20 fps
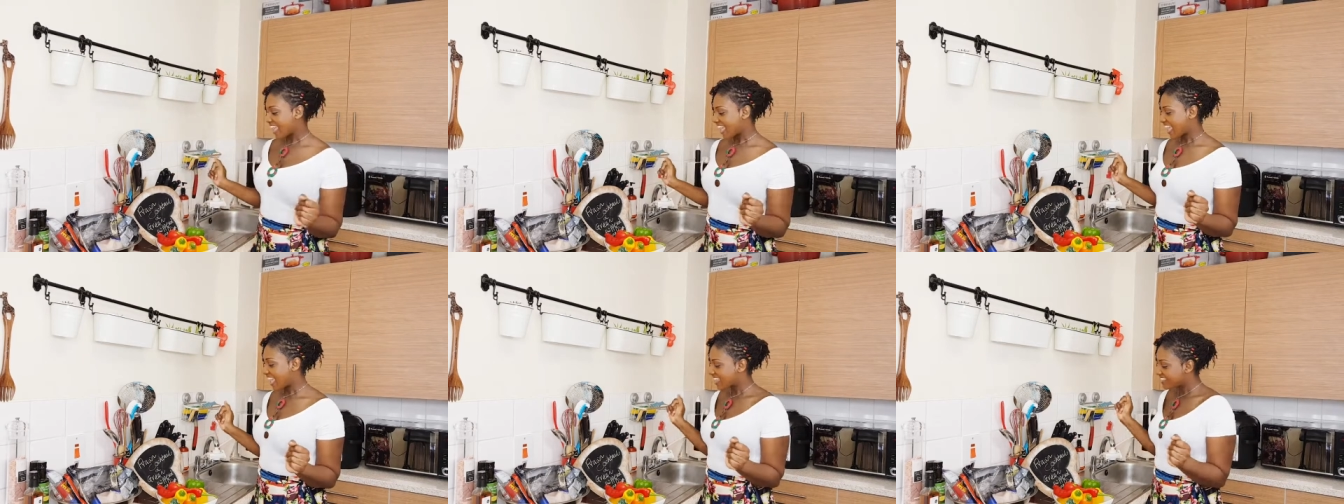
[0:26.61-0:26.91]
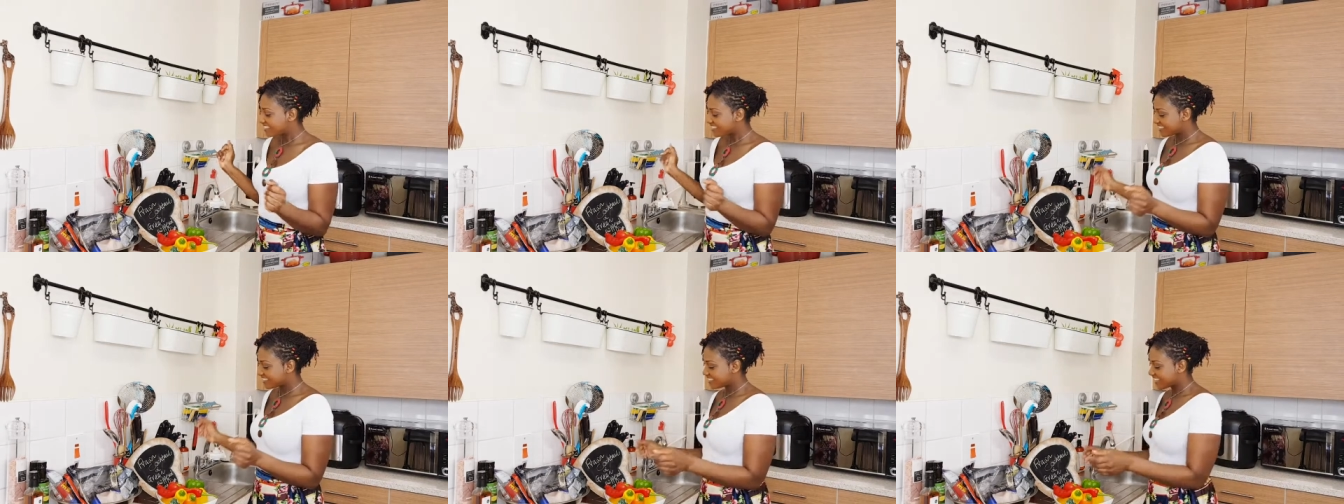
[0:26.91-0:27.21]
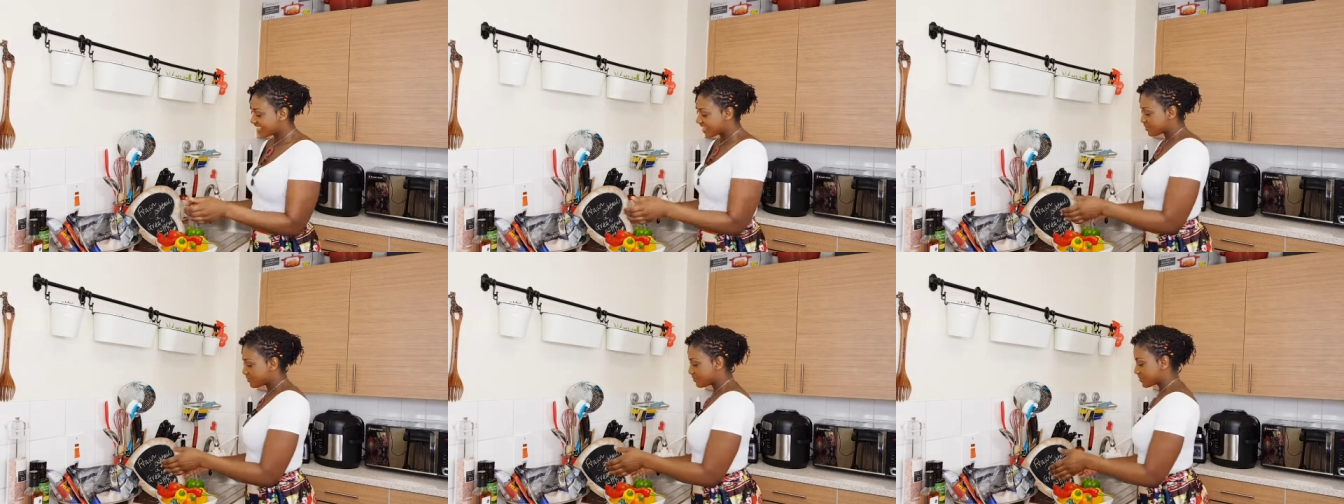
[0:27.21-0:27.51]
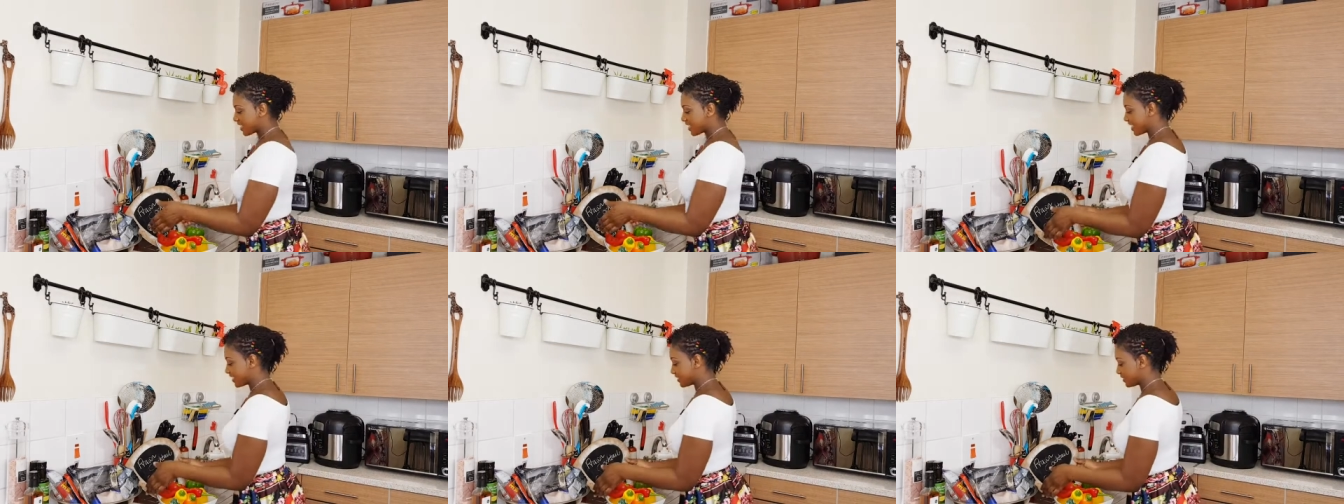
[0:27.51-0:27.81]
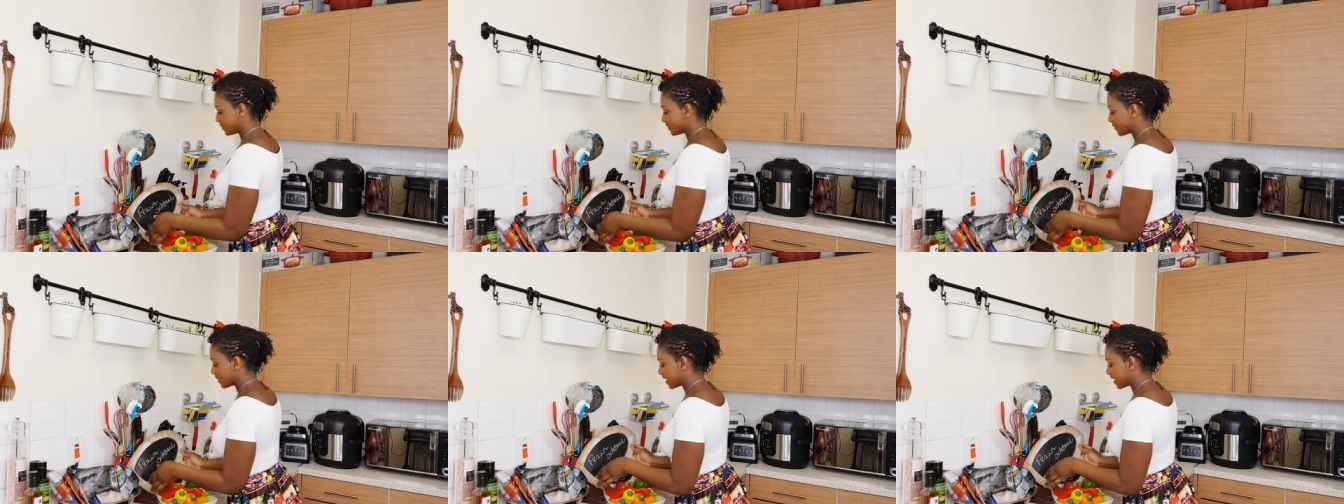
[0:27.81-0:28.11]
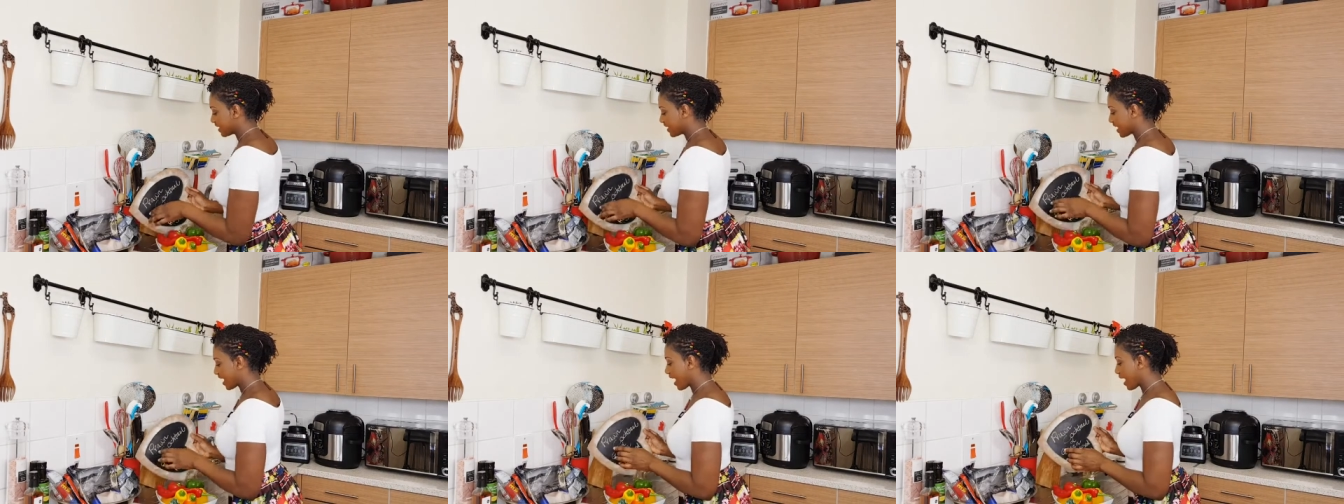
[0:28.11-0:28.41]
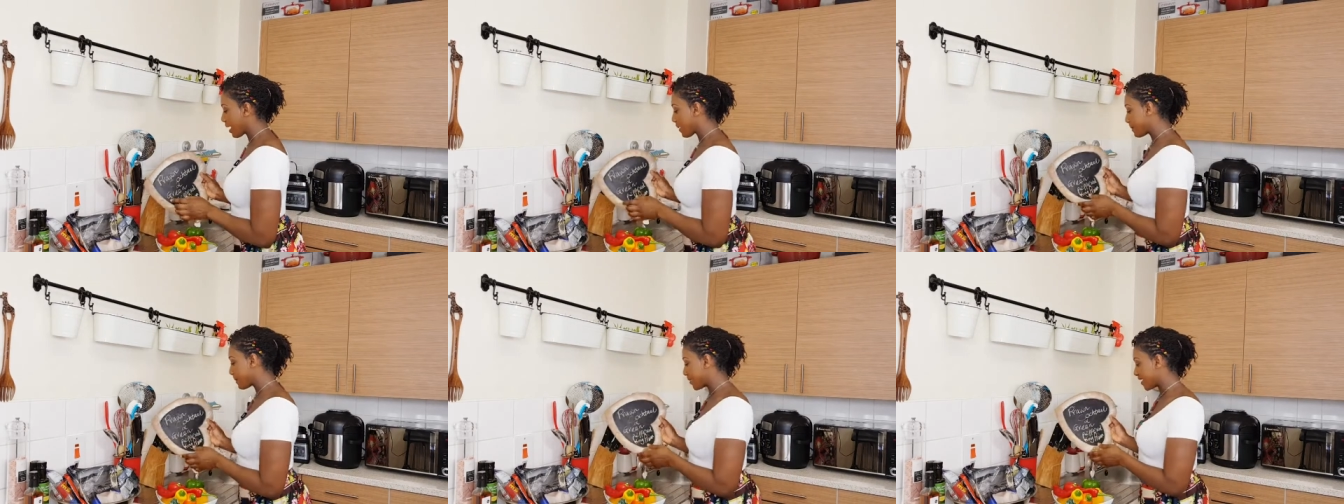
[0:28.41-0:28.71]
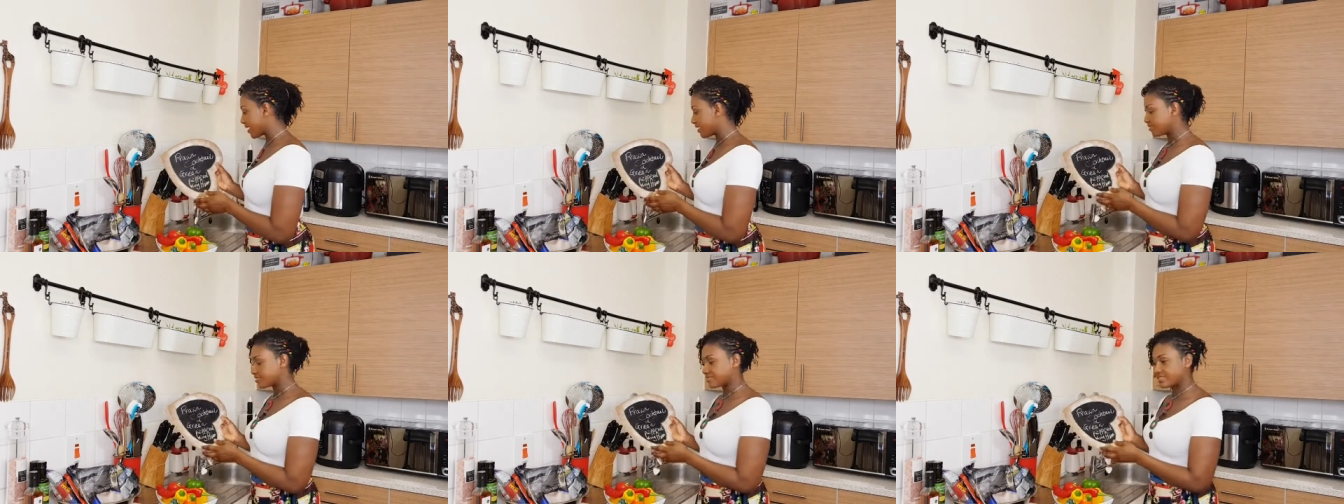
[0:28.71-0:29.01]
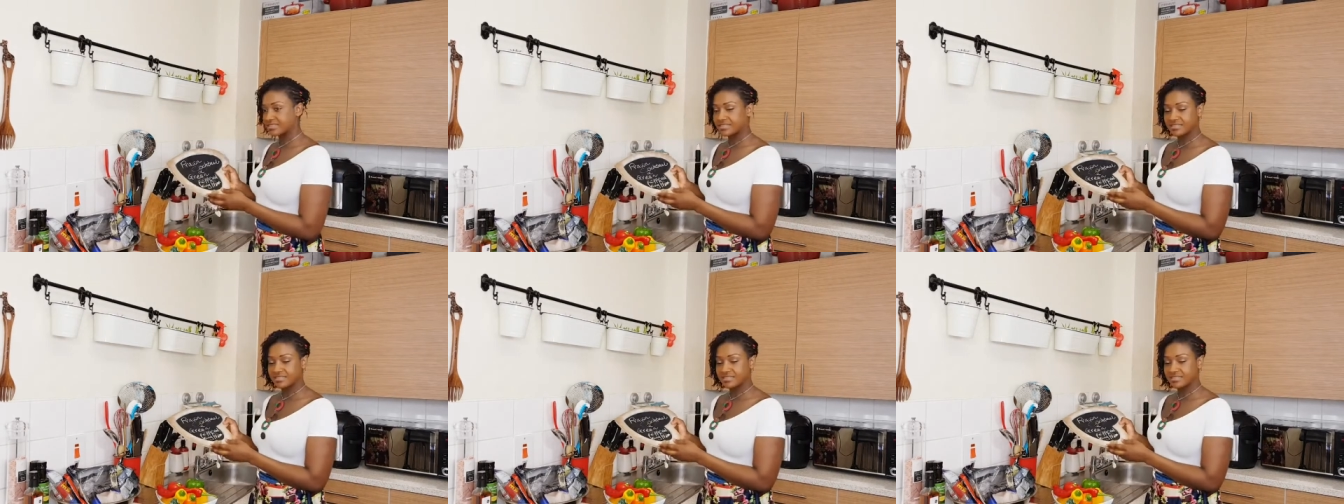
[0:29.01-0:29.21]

And today we are talking about